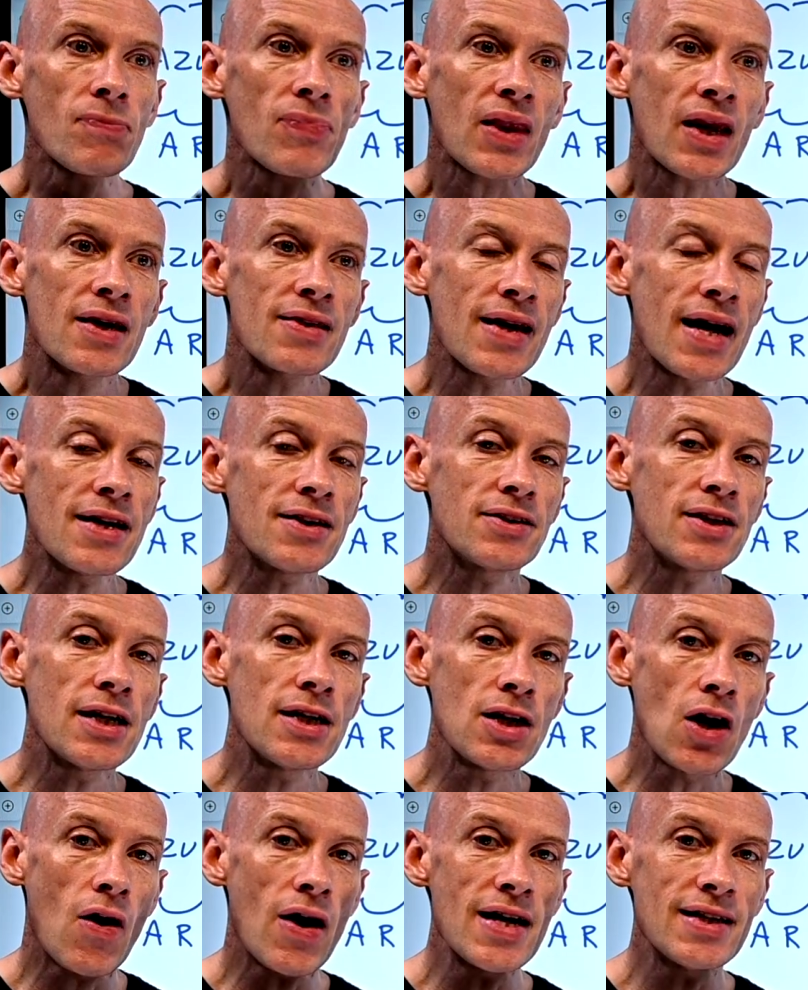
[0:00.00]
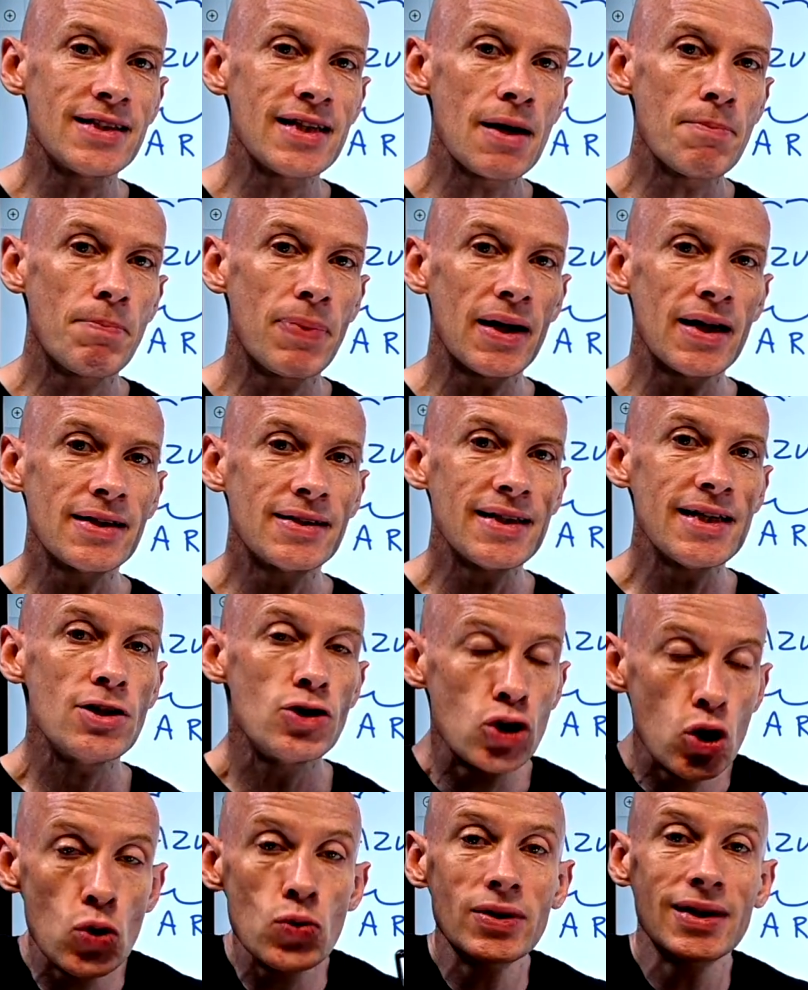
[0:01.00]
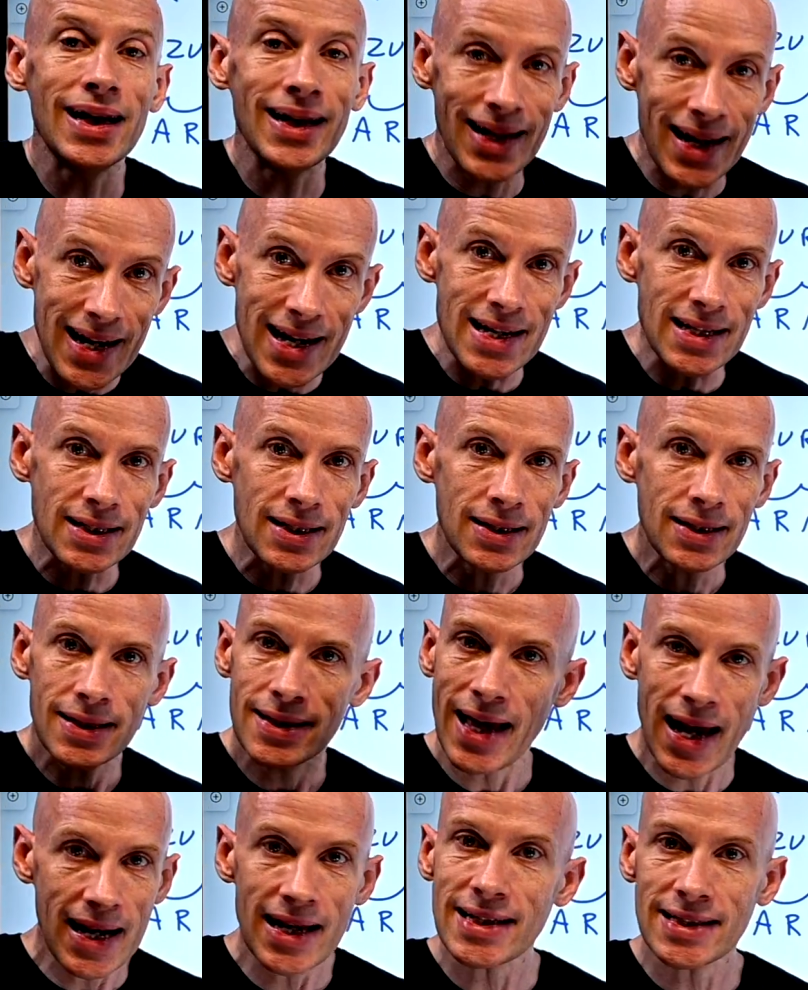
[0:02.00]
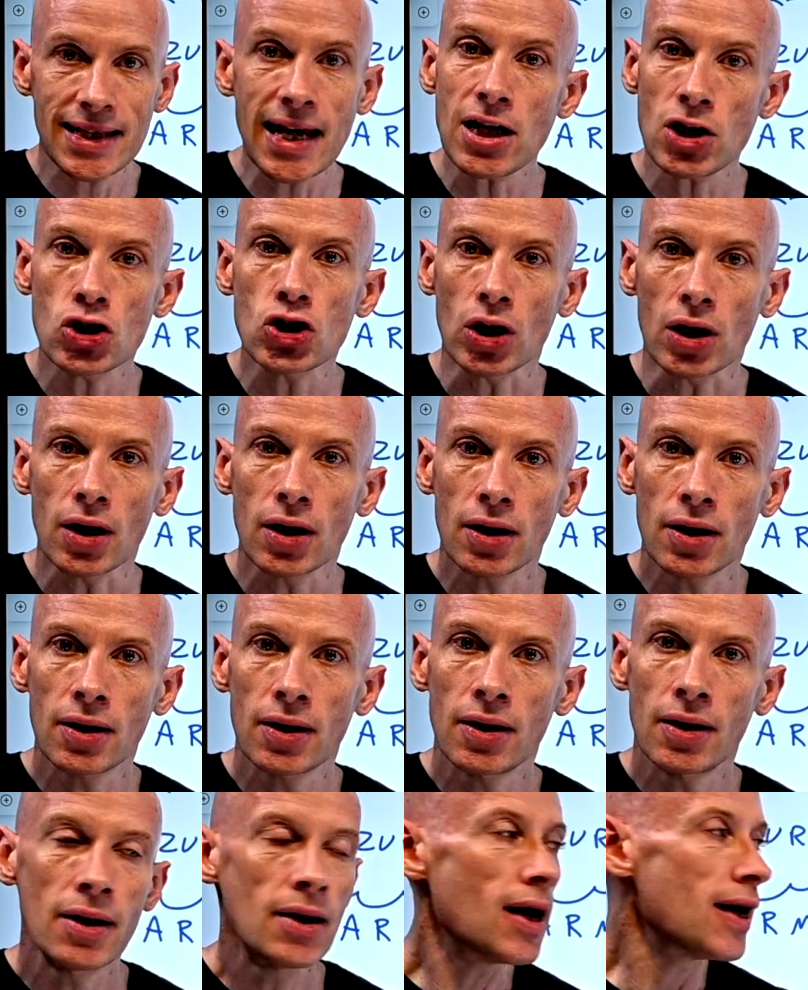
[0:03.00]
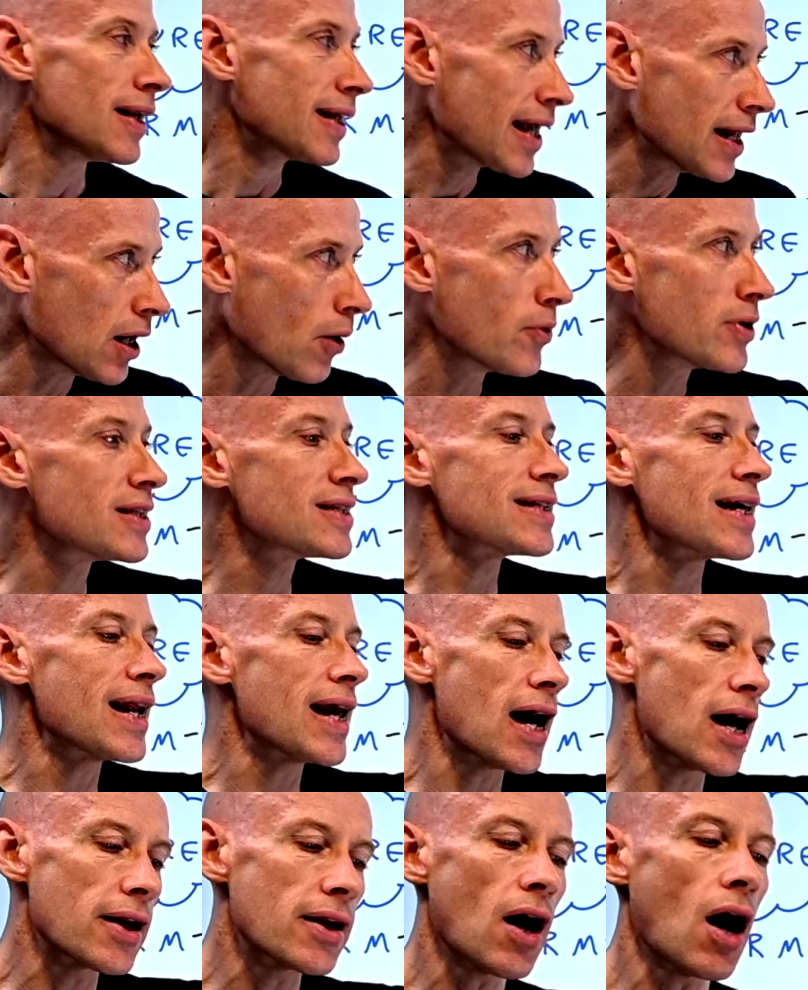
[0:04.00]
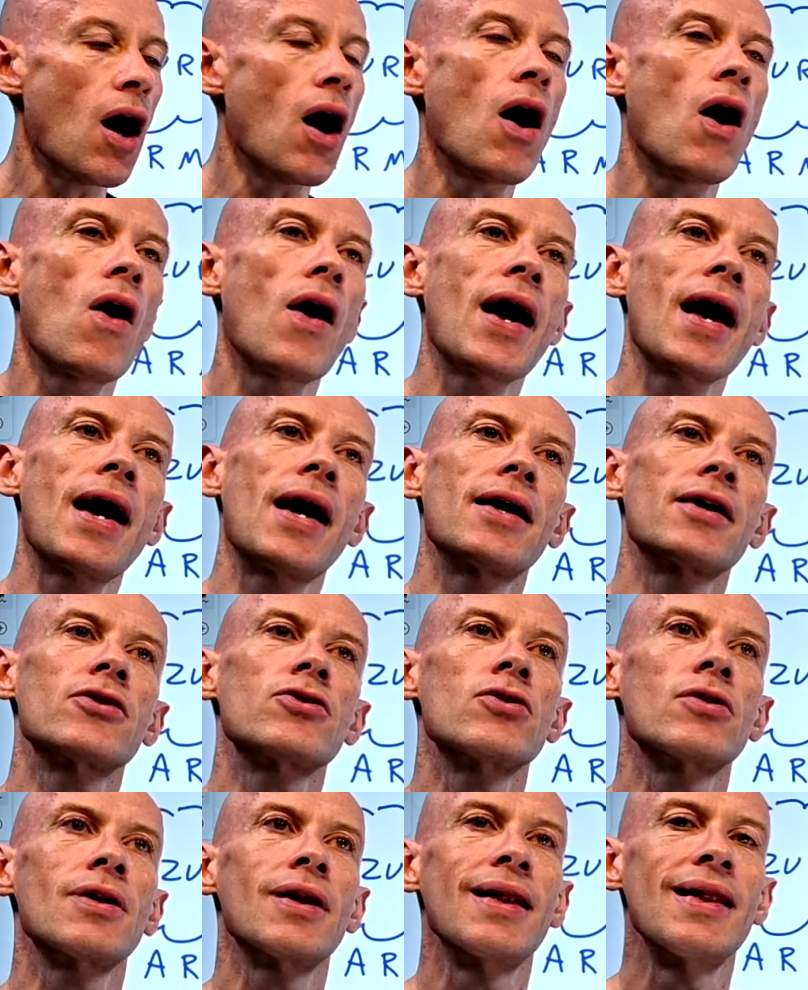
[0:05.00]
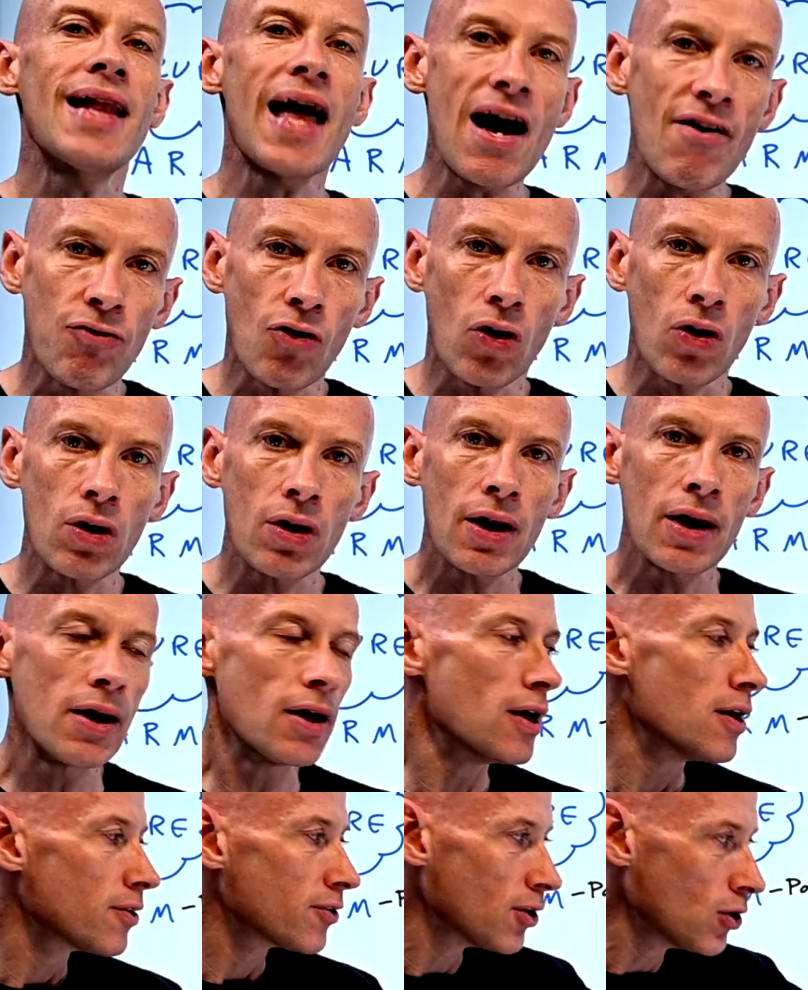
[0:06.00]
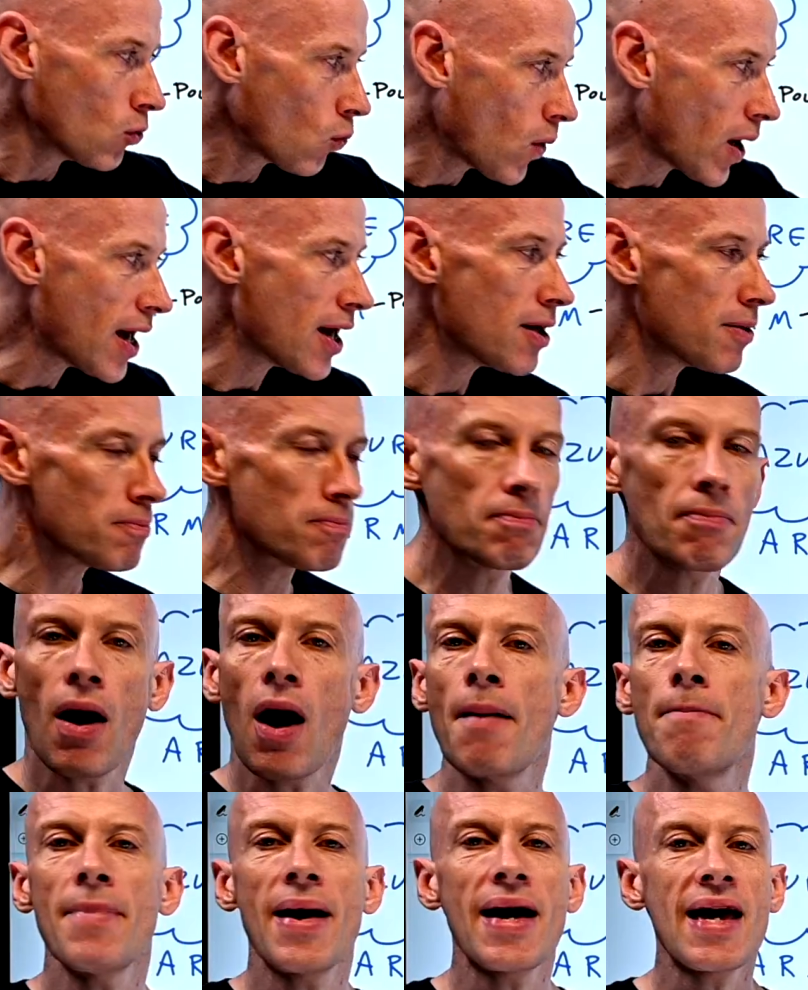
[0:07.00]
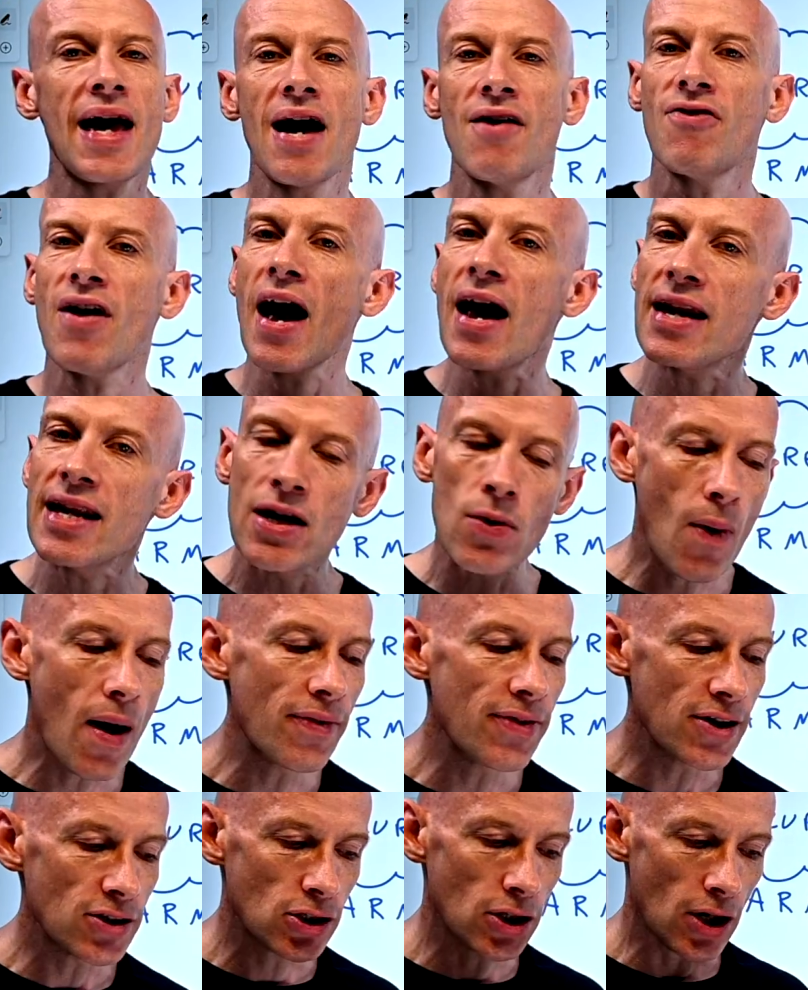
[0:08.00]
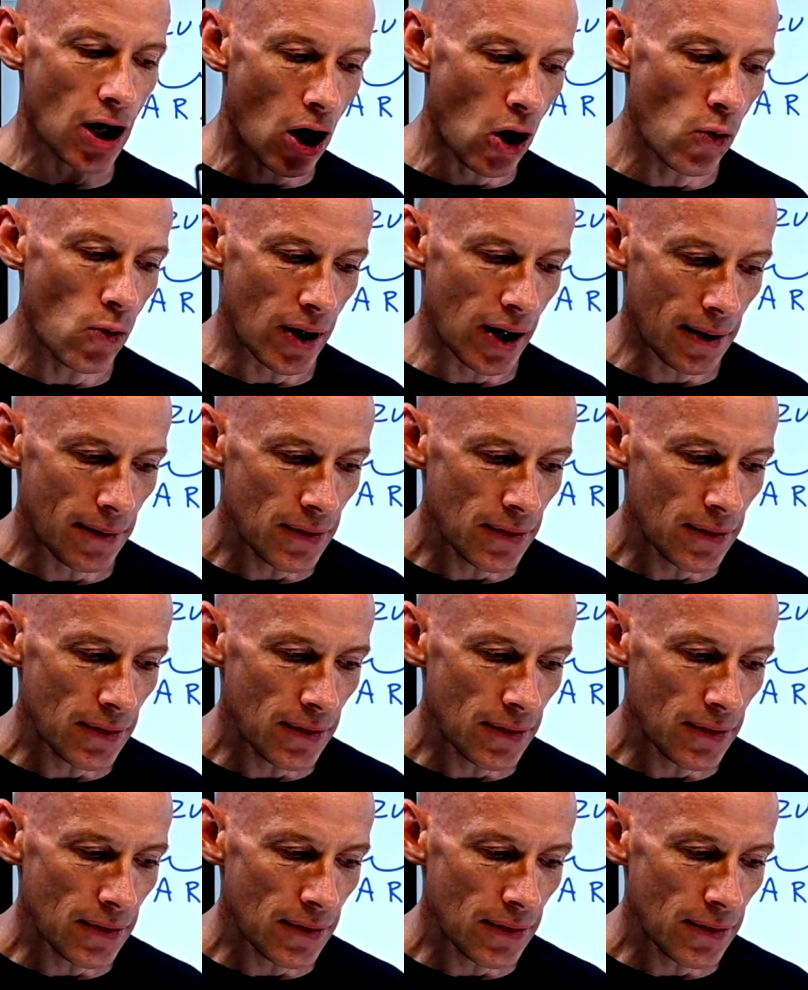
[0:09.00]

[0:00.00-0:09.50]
that denies the ability to delete that extension. And again, I would set it at a higher level than where I may have anyone that's an owner.